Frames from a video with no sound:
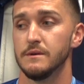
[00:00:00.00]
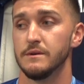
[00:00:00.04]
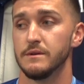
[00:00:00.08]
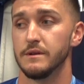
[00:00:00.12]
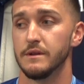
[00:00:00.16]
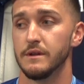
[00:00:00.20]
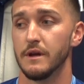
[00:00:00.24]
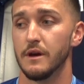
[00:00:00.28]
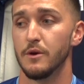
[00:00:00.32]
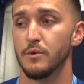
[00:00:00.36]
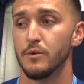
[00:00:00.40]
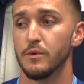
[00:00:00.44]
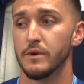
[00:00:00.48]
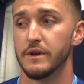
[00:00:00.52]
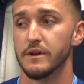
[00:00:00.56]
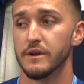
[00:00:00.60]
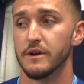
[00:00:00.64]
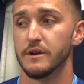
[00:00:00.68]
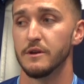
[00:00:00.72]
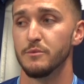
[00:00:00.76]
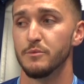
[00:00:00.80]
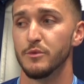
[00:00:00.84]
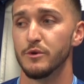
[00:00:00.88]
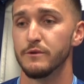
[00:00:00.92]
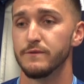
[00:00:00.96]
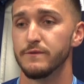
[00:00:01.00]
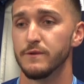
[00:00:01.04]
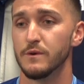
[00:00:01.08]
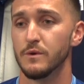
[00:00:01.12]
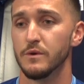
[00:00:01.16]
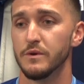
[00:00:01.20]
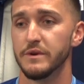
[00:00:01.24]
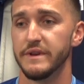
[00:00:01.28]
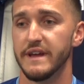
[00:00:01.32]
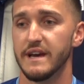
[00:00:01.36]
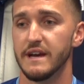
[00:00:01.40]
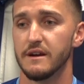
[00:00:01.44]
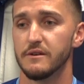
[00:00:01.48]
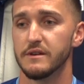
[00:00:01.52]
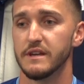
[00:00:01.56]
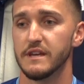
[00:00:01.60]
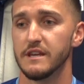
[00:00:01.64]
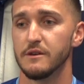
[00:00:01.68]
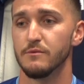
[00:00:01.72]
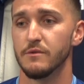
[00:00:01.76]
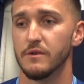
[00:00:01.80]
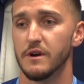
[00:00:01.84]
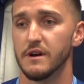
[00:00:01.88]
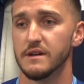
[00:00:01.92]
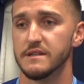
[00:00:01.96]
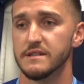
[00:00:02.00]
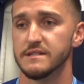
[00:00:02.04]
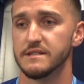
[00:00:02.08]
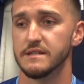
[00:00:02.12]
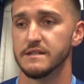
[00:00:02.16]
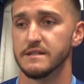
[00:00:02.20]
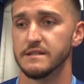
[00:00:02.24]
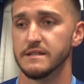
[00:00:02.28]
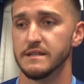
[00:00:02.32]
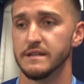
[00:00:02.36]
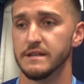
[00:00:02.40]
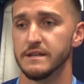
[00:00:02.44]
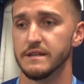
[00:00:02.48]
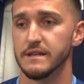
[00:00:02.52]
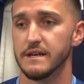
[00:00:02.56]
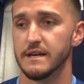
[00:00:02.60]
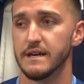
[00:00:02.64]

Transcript: you know, we can only move forward now, keep rising,